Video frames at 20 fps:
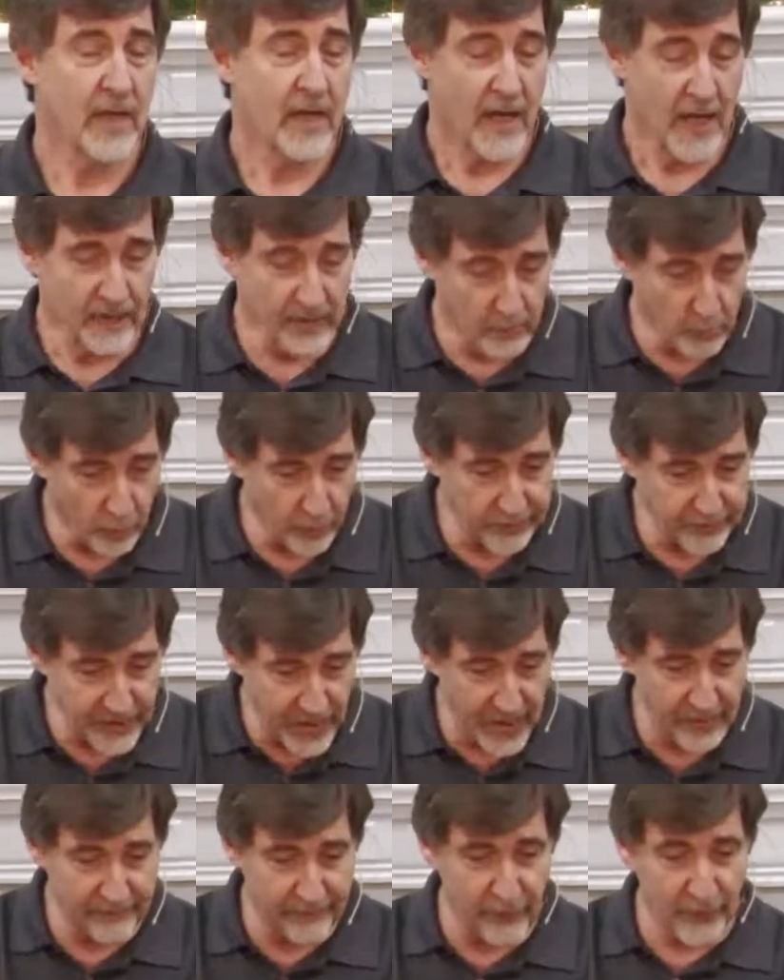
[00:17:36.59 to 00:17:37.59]
And the more
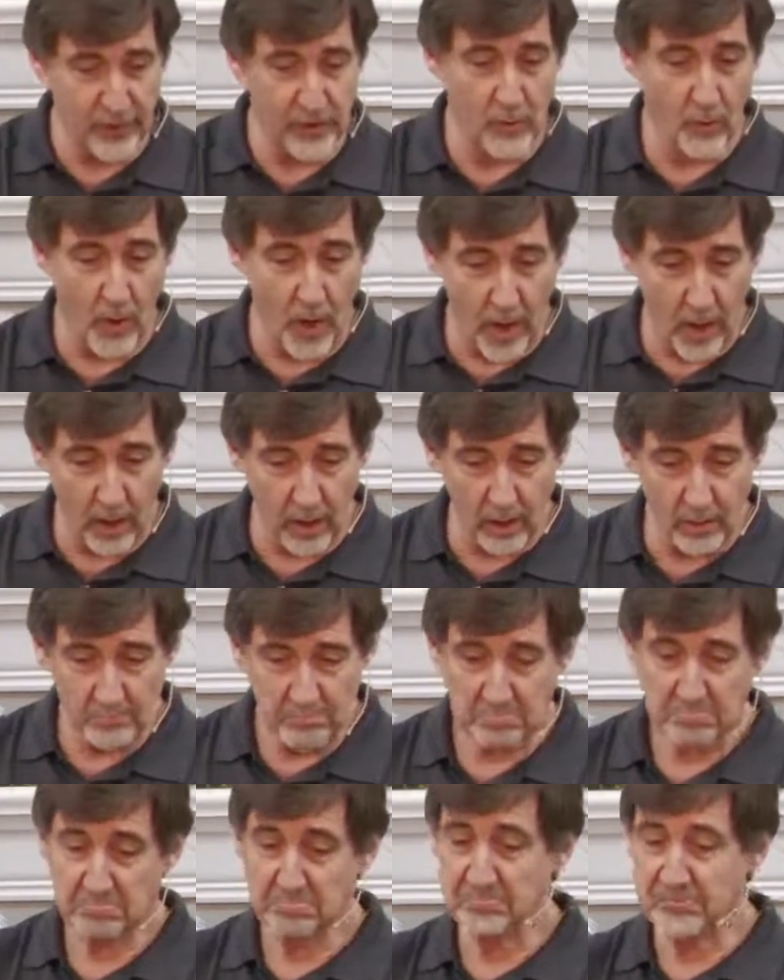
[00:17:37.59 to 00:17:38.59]
thankful you are,
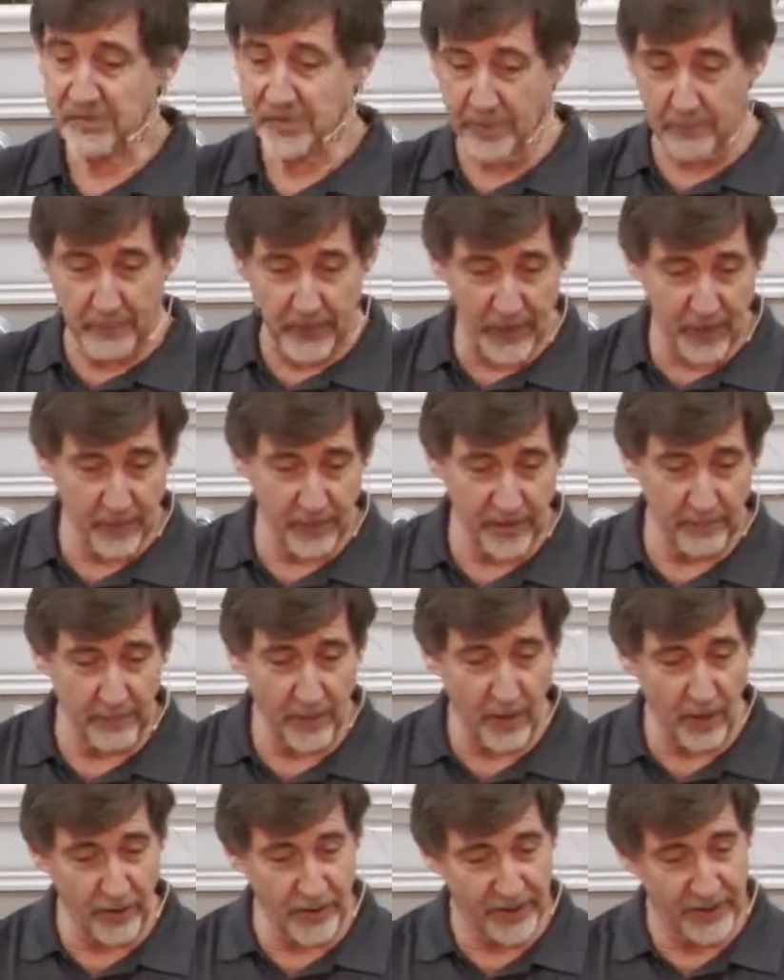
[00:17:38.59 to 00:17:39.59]
the bigger the
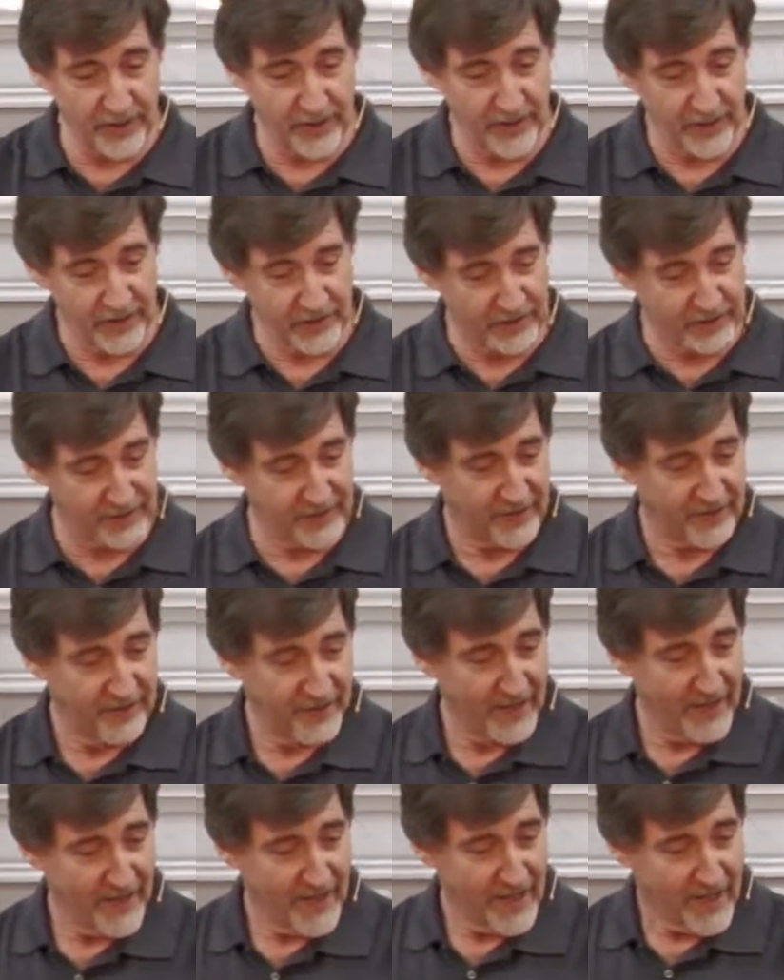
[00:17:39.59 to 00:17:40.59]
party it is,
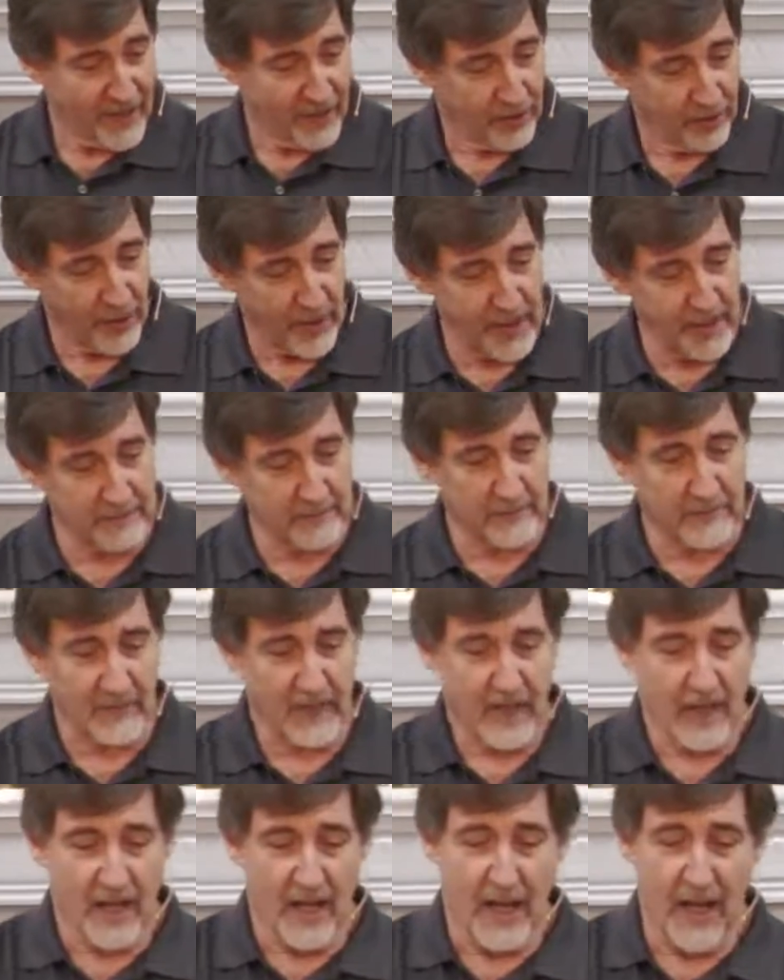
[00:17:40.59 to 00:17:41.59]
right?
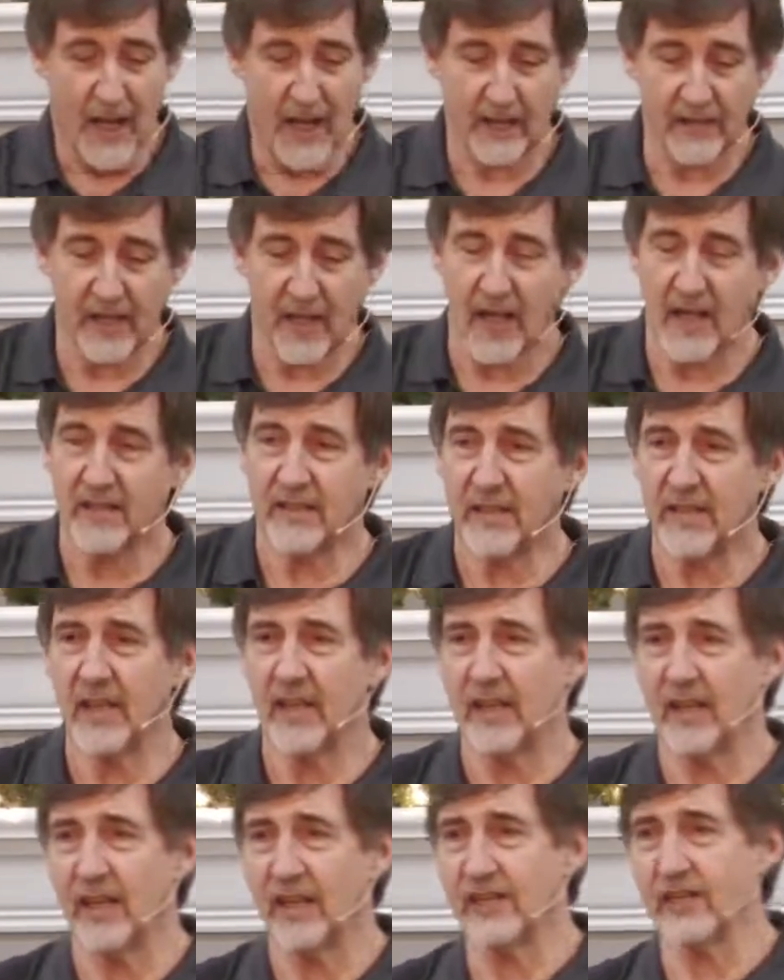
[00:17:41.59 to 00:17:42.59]
And the
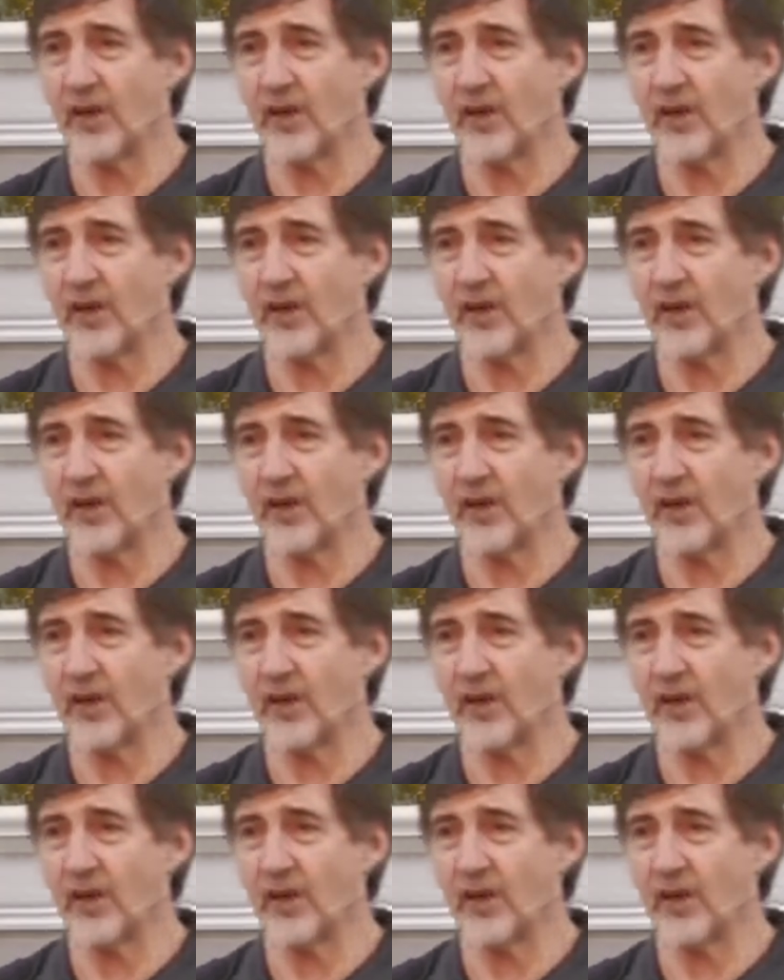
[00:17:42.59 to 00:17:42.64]
idea is